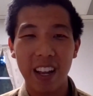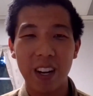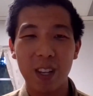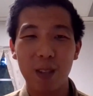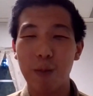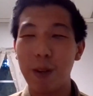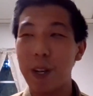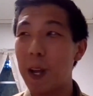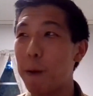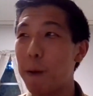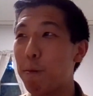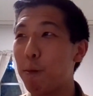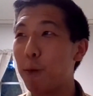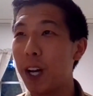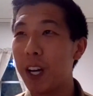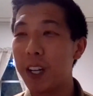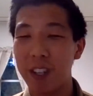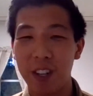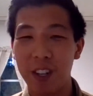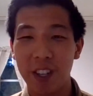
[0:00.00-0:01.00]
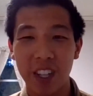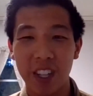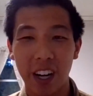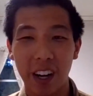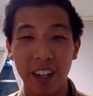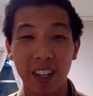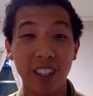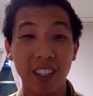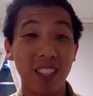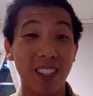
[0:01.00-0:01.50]
It has been a pleasure
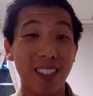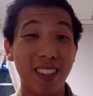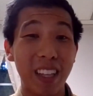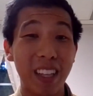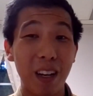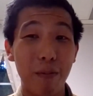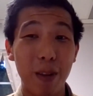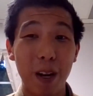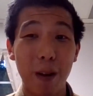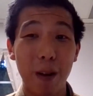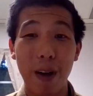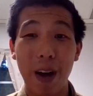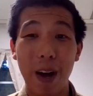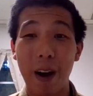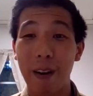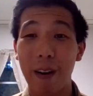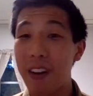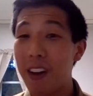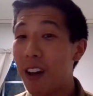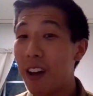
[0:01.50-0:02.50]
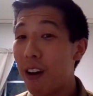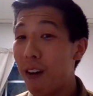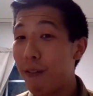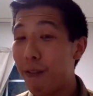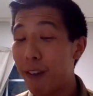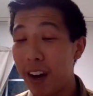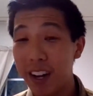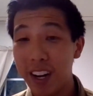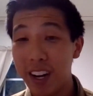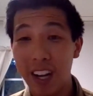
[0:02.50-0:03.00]
sharing just a little bit about
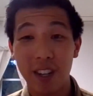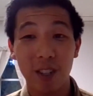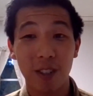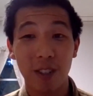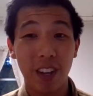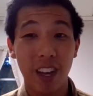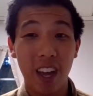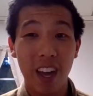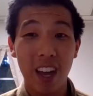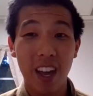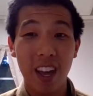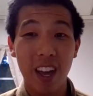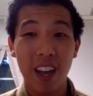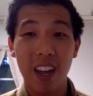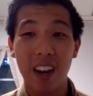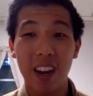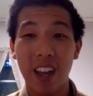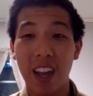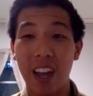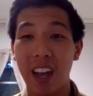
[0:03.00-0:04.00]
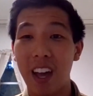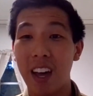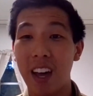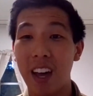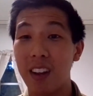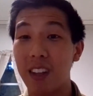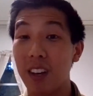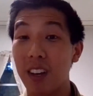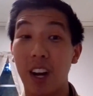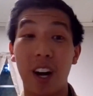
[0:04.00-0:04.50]
financial aid
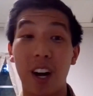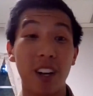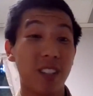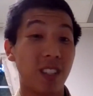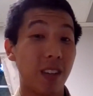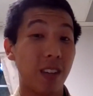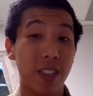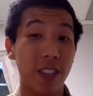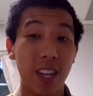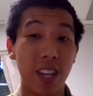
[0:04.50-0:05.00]
and costs of